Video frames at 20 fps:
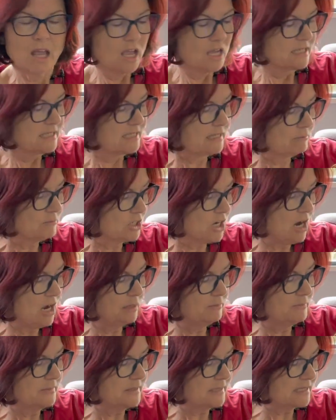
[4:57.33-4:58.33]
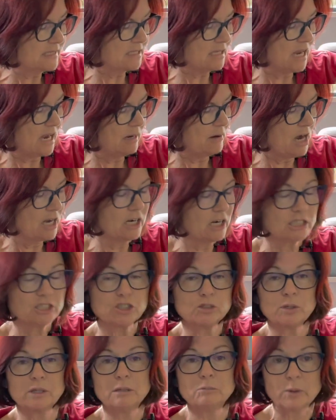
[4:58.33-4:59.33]
Sometimes I like to
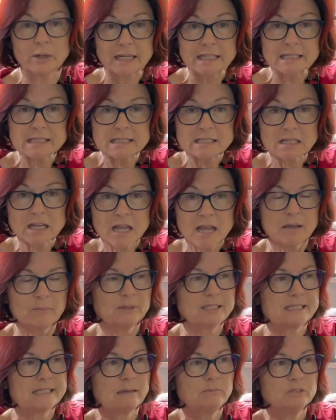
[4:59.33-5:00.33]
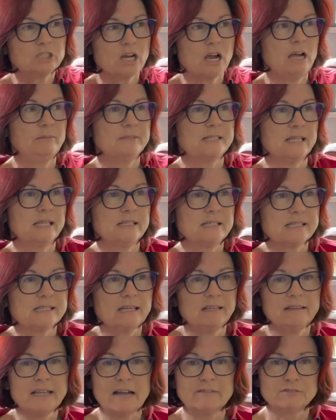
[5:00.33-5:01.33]
do it in the mornings, but sometimes it's
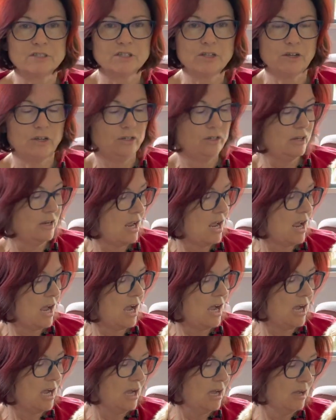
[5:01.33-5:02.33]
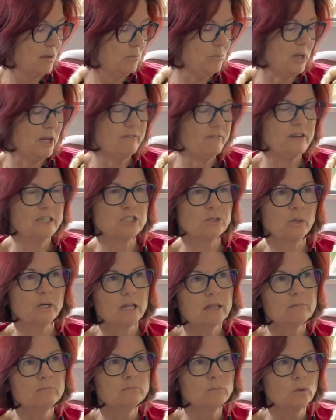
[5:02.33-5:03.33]
in the afternoon. But if I do it
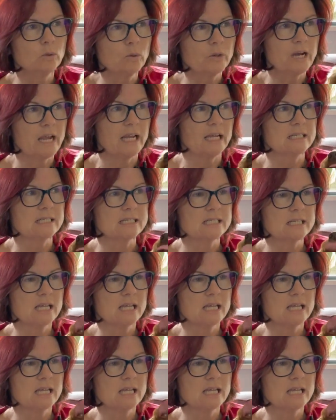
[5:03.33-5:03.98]
in the mornings,